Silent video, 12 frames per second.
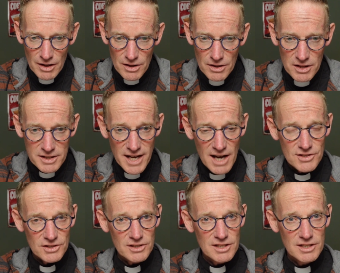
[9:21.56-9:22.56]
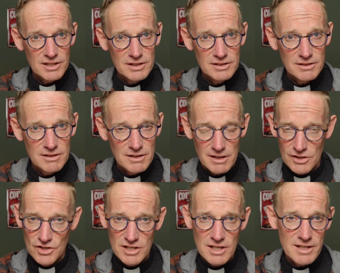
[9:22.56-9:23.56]
the desert that
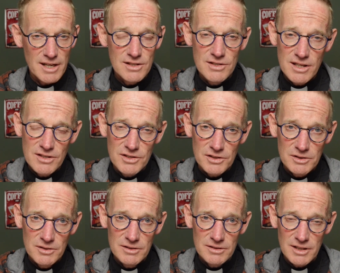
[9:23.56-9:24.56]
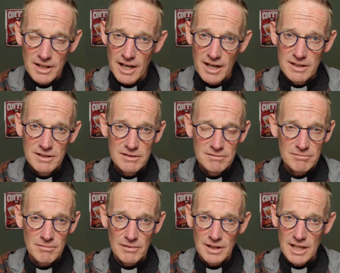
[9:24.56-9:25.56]
Jesus enters into, again,
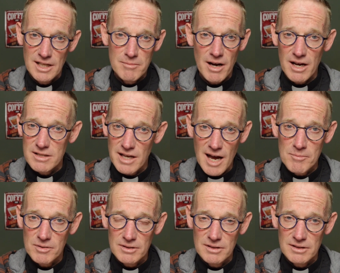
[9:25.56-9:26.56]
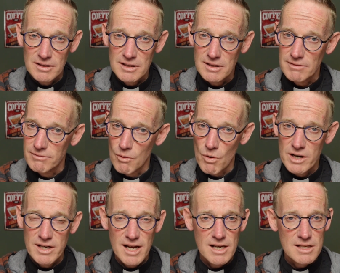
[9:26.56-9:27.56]
leading by example, and the 40
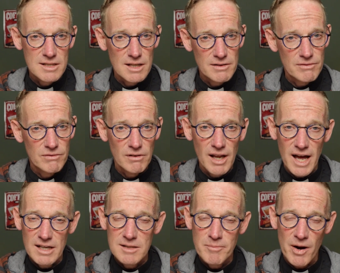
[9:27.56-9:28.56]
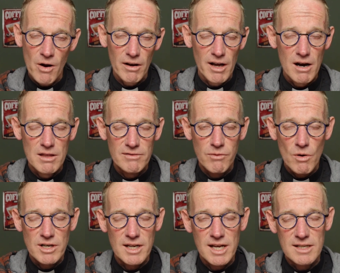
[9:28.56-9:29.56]
days of Lent, parallel the
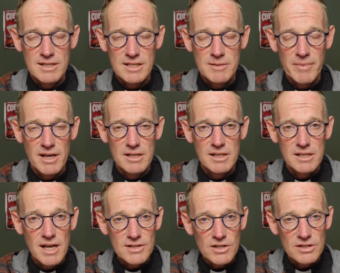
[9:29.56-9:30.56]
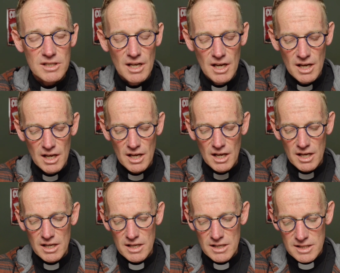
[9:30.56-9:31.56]
40 days he spent in the desert,
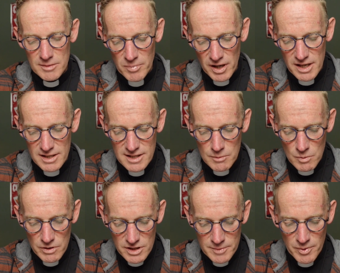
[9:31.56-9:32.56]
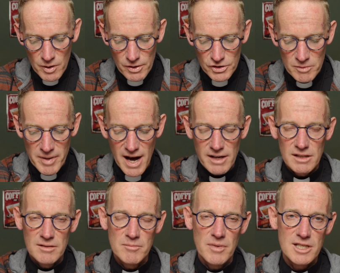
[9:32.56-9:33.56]
is the place where the spiritual
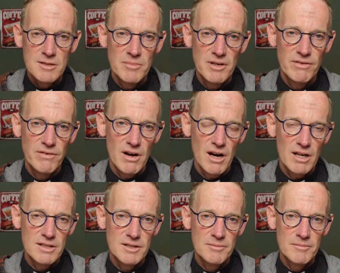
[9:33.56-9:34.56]
battle must be fought.